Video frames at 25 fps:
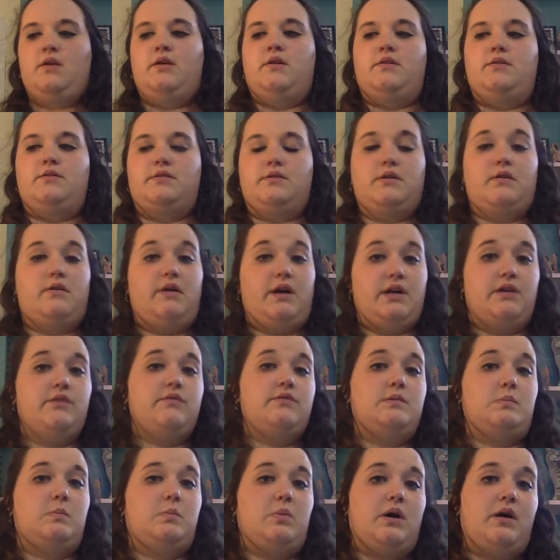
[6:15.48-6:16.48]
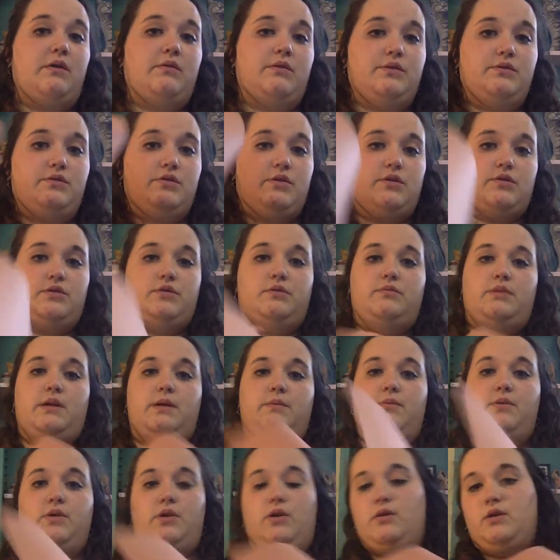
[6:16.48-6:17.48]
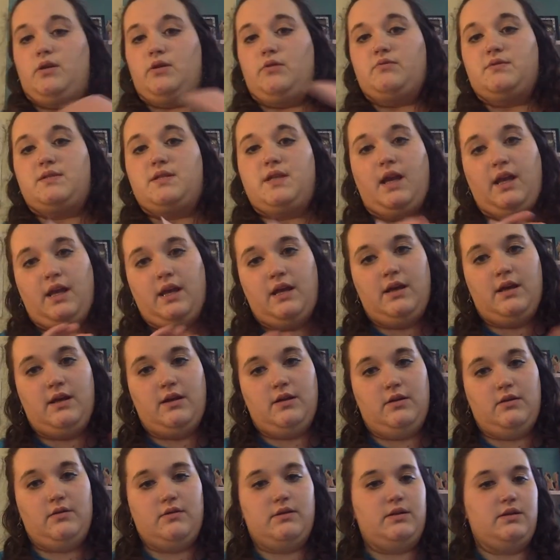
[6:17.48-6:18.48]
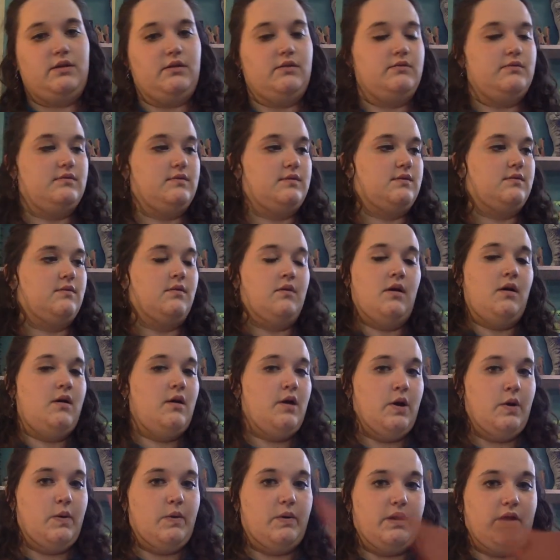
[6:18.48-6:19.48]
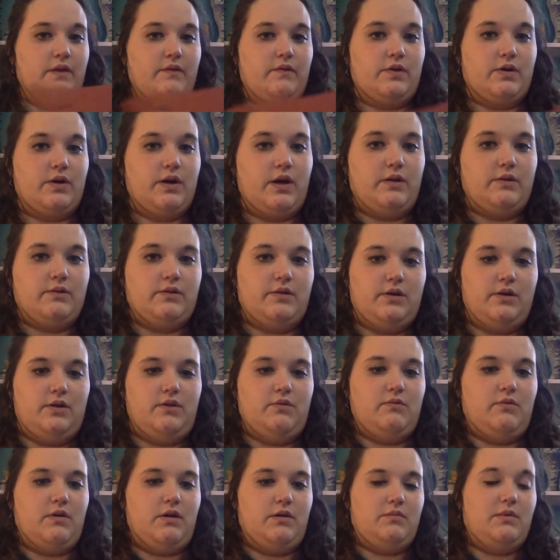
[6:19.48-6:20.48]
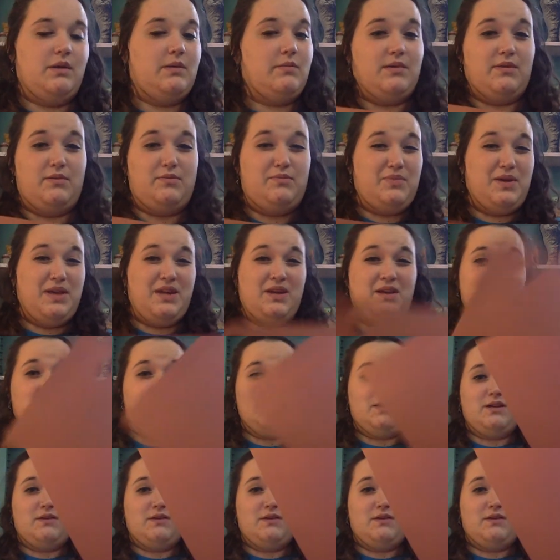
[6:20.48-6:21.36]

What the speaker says: So I use brown construction paper. You can use tan, you can use whatever color you want, maybe pink